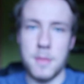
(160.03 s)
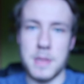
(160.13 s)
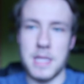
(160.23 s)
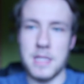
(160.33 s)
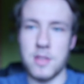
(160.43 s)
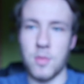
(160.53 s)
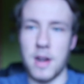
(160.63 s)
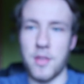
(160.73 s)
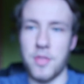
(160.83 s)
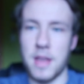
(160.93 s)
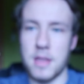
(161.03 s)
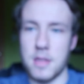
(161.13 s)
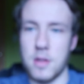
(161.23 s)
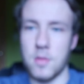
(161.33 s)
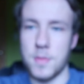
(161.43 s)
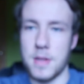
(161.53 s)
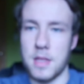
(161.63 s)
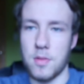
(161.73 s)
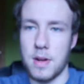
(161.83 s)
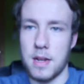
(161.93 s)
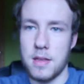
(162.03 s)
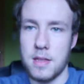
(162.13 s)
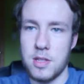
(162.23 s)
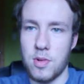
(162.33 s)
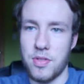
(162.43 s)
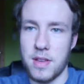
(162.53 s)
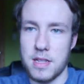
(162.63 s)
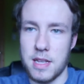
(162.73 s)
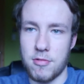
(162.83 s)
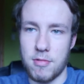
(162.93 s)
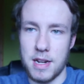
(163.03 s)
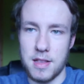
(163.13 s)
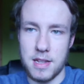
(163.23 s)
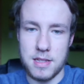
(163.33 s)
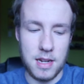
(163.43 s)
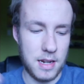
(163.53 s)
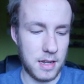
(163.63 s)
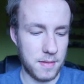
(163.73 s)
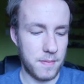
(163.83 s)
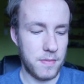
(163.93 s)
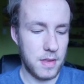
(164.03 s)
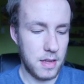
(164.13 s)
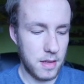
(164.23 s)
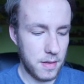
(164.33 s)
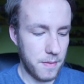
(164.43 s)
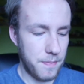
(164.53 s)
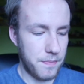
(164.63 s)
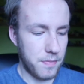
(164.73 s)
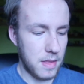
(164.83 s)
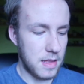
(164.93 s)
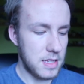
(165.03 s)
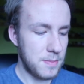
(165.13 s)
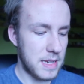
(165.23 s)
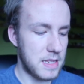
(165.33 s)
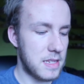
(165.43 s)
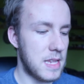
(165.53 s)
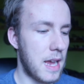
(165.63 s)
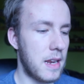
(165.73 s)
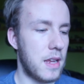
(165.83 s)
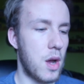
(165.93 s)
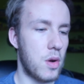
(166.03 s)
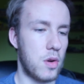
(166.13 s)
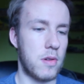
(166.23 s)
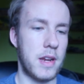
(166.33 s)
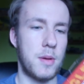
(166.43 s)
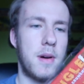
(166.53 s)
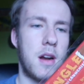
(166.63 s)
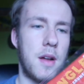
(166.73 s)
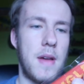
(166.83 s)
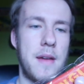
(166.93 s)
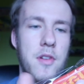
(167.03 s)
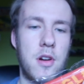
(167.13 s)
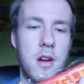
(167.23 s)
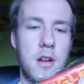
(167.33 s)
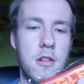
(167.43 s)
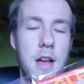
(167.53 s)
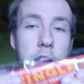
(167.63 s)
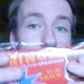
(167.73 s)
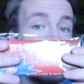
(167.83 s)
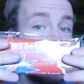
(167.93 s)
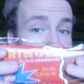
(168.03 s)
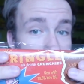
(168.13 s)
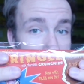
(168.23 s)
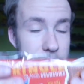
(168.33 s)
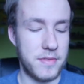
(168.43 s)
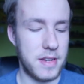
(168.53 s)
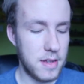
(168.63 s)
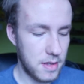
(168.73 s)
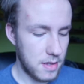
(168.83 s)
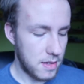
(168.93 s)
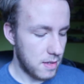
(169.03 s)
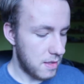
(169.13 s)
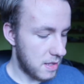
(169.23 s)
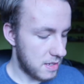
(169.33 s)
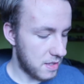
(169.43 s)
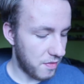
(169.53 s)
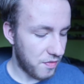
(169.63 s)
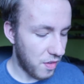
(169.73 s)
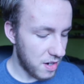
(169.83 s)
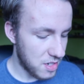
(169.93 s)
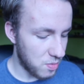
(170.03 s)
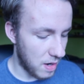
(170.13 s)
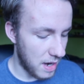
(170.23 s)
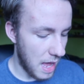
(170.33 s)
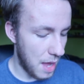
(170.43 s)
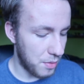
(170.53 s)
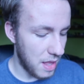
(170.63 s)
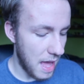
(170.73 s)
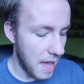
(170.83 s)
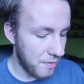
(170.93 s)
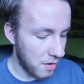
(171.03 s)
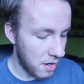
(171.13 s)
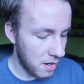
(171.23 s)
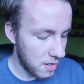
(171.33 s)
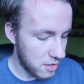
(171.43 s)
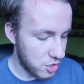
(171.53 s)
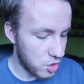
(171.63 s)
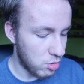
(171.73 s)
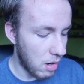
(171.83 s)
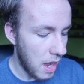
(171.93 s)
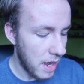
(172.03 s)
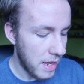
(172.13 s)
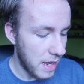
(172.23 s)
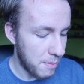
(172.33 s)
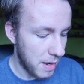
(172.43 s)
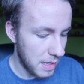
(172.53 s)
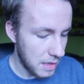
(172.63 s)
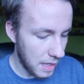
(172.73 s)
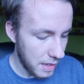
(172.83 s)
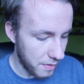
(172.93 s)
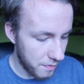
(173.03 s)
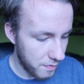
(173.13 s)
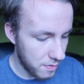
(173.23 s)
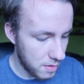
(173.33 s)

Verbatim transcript: But this is where things, oh, whoops, other way. This is where things get real exciting. This is my second Koko Kringle bar I've ever uh, received. This is the first one I will ever try in my life.